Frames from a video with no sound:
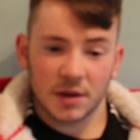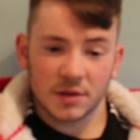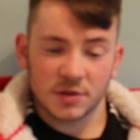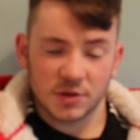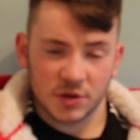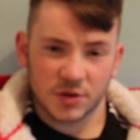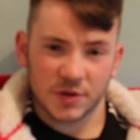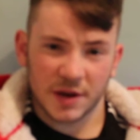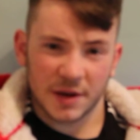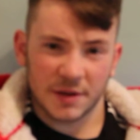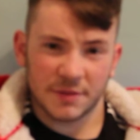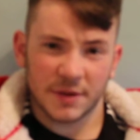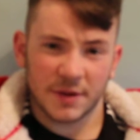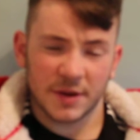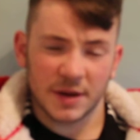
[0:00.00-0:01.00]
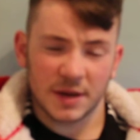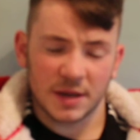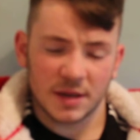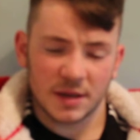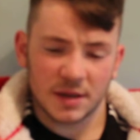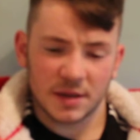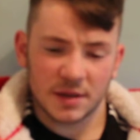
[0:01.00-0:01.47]
sort of create a
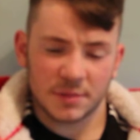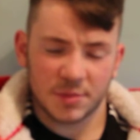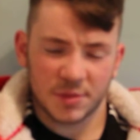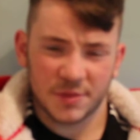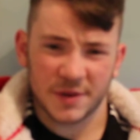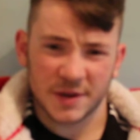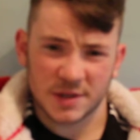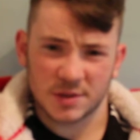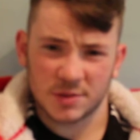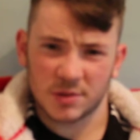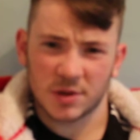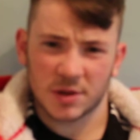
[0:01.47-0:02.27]
very professional